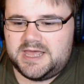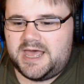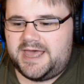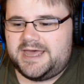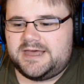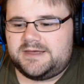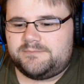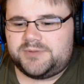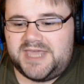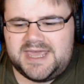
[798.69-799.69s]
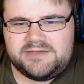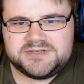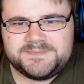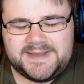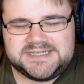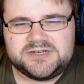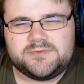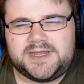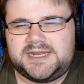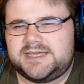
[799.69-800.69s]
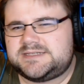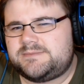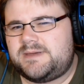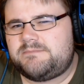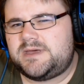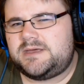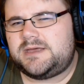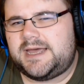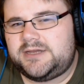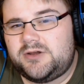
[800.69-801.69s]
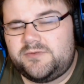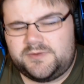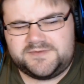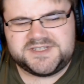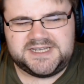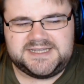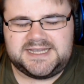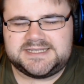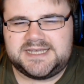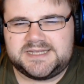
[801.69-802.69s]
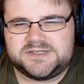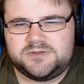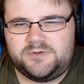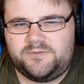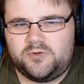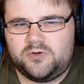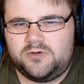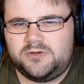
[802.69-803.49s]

But yeah, he was masquerading as a member. I don't know if we've seen that tattoo before.